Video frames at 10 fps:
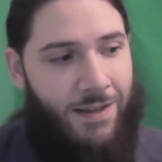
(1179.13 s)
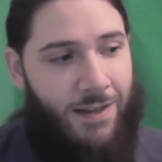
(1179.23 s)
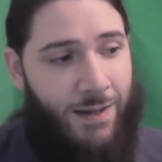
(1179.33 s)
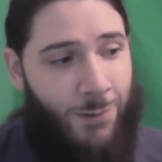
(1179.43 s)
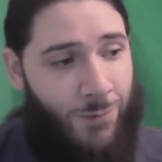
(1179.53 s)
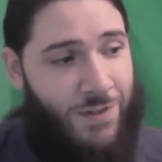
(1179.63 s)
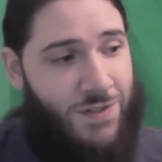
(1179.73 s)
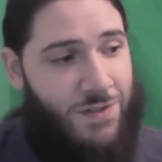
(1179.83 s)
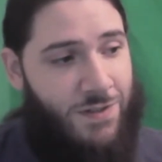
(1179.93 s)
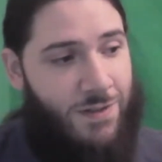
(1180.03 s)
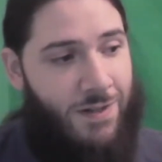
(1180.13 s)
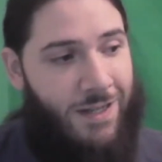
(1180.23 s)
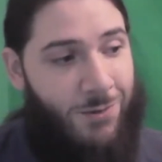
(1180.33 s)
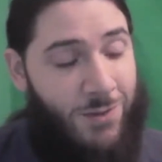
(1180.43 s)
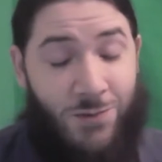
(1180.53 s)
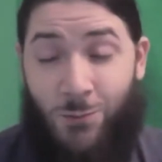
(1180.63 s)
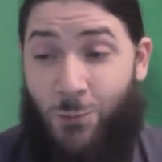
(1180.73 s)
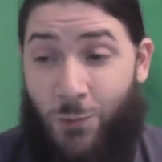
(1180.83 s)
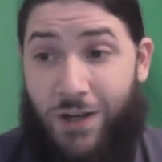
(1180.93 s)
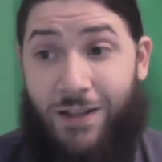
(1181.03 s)
it was
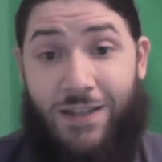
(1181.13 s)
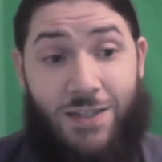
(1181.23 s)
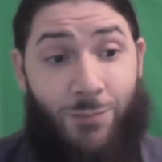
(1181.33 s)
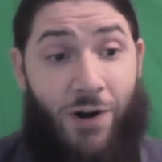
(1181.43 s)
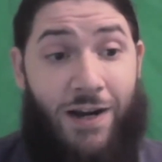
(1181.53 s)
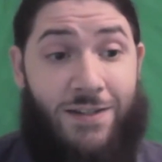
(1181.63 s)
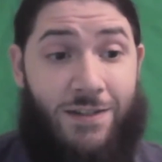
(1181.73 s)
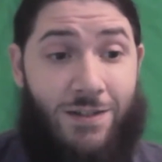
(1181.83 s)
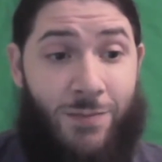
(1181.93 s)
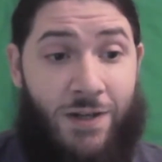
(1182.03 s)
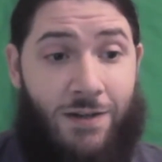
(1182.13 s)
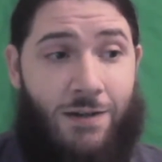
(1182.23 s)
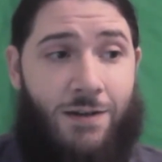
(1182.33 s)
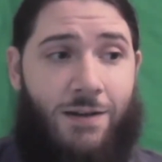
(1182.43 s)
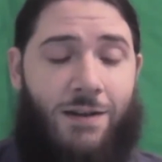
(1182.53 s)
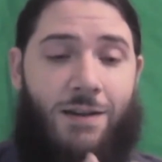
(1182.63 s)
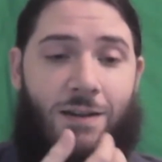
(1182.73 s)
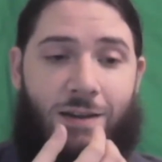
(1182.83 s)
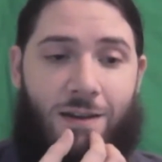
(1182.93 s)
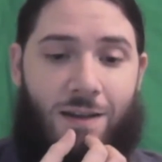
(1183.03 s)
really surprising to me
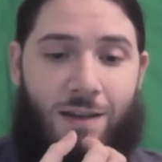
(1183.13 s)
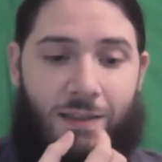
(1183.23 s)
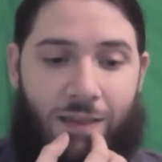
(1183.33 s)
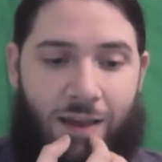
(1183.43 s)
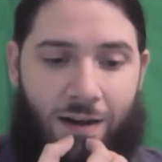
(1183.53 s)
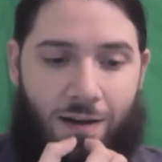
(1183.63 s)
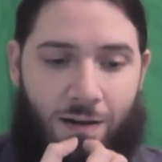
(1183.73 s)
that,